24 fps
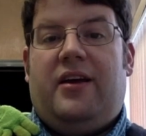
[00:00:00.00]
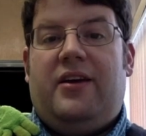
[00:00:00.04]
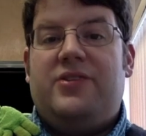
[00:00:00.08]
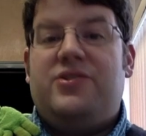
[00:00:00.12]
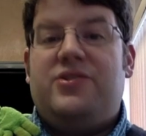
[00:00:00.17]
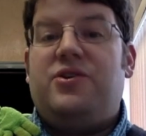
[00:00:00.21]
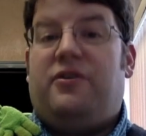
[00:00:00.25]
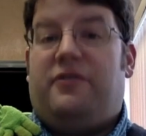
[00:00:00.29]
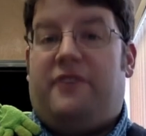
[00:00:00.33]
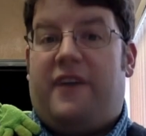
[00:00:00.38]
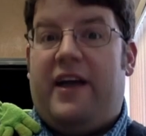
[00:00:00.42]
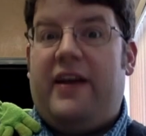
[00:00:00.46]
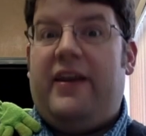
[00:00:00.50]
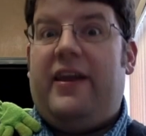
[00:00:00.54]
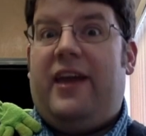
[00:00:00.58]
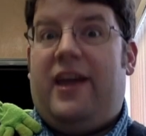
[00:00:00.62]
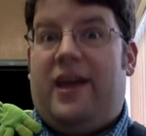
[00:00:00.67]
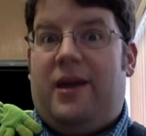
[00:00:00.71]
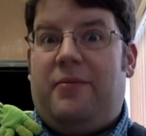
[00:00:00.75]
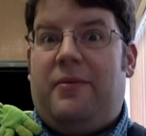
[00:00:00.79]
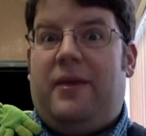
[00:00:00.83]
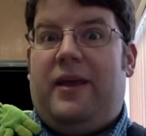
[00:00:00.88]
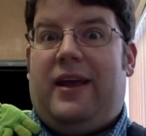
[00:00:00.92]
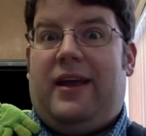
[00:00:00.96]
So if I
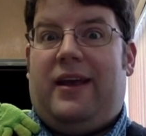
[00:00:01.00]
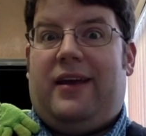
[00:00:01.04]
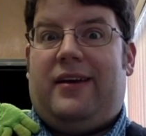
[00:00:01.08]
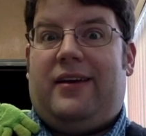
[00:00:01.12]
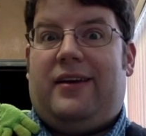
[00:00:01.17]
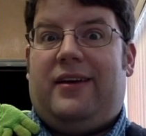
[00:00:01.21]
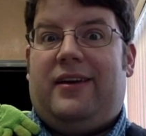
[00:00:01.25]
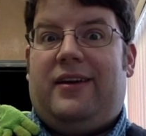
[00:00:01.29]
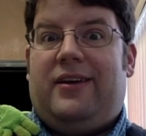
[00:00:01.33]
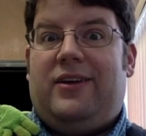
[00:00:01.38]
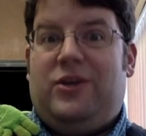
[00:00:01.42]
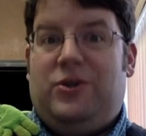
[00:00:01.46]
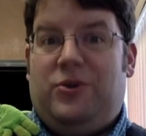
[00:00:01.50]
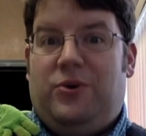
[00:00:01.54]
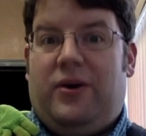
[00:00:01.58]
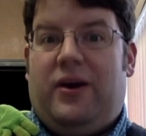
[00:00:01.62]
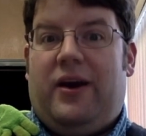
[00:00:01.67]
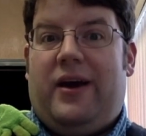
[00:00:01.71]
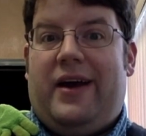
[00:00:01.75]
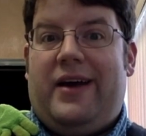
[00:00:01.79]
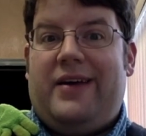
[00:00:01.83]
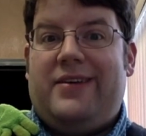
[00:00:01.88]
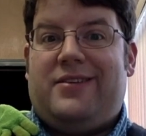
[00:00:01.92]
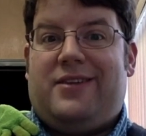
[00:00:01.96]
can't make you
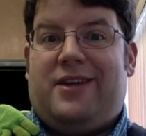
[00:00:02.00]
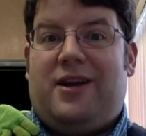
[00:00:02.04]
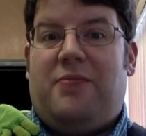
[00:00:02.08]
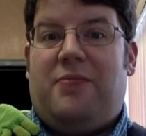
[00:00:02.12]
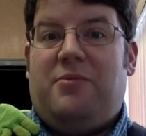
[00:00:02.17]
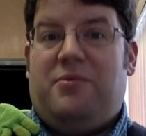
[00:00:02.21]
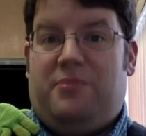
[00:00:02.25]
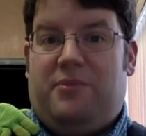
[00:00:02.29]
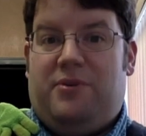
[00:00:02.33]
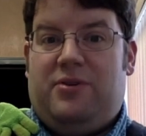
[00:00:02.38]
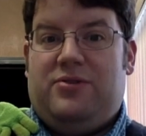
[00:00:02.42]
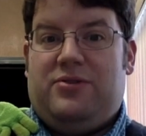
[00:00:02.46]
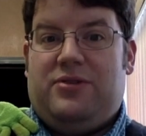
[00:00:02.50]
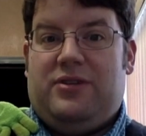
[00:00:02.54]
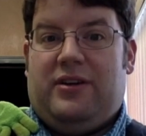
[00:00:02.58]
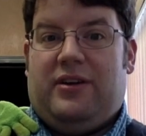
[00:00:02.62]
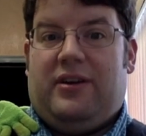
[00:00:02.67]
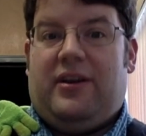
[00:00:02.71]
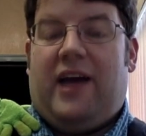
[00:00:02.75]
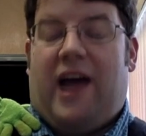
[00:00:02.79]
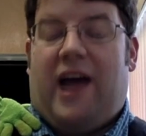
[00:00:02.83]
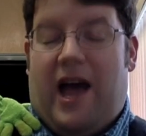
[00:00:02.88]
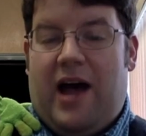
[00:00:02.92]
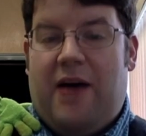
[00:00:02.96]
guys come to
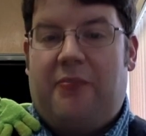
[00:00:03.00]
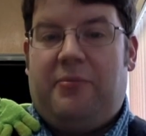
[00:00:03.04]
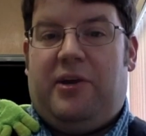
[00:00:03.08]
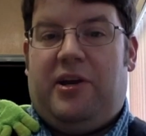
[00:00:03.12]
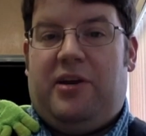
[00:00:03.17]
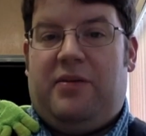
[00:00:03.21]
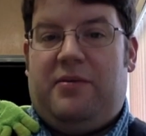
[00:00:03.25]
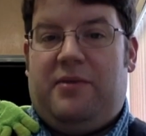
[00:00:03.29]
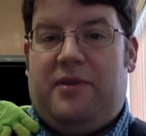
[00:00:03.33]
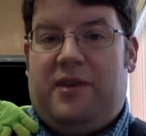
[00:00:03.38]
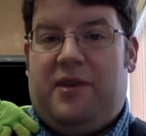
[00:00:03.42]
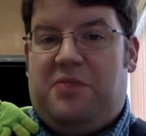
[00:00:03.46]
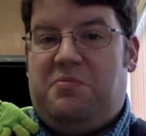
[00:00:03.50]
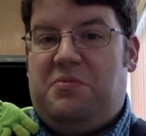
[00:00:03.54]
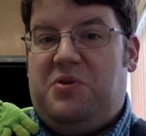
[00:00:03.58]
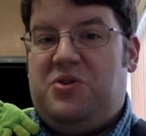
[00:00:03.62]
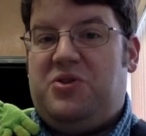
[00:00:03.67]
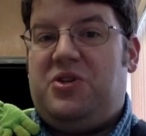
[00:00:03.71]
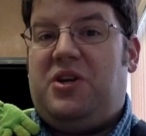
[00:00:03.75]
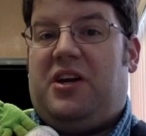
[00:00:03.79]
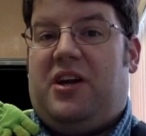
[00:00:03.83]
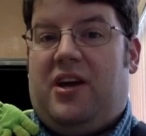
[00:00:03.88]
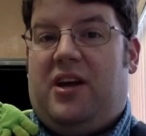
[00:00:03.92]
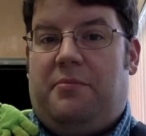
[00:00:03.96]
music, I'm going to make
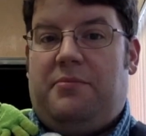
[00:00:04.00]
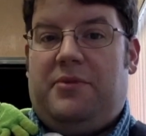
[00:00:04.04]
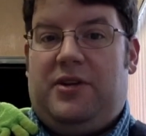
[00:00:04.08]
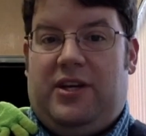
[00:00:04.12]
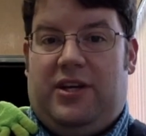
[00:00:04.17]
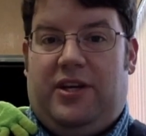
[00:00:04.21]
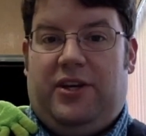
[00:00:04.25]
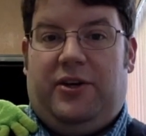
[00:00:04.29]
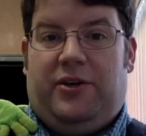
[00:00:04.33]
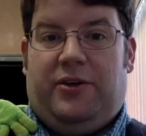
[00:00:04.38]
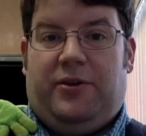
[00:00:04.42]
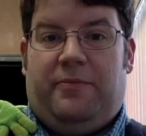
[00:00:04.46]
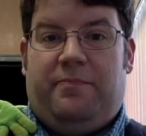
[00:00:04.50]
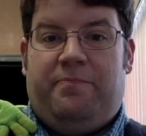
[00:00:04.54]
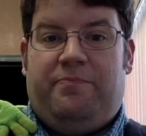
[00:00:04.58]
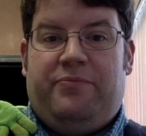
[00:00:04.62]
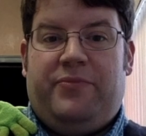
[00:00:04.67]
music come to you.